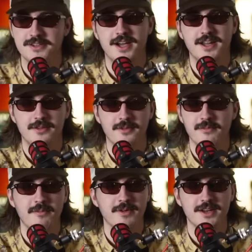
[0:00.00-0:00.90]
I don't
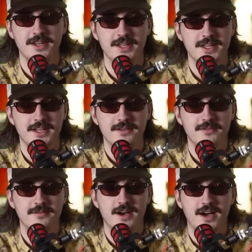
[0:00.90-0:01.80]
remember. what,
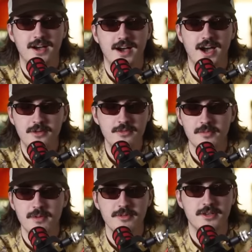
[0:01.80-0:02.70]
what? I don't
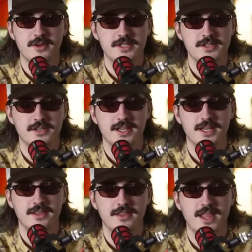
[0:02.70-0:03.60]
remember the question. Like
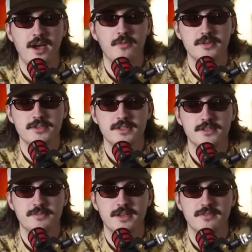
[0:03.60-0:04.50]
that wasn't as
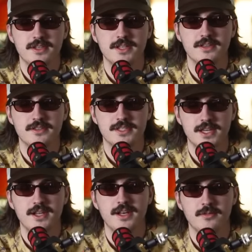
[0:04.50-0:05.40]
big of a deal as
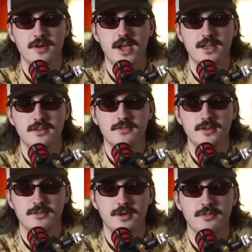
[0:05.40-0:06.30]
getting it right with
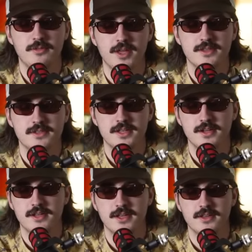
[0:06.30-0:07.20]
my friends there, you
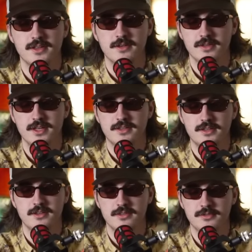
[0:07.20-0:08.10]
know. And they were like, "You're
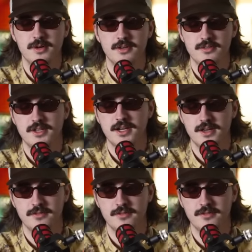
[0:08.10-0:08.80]
the smartest guy ever.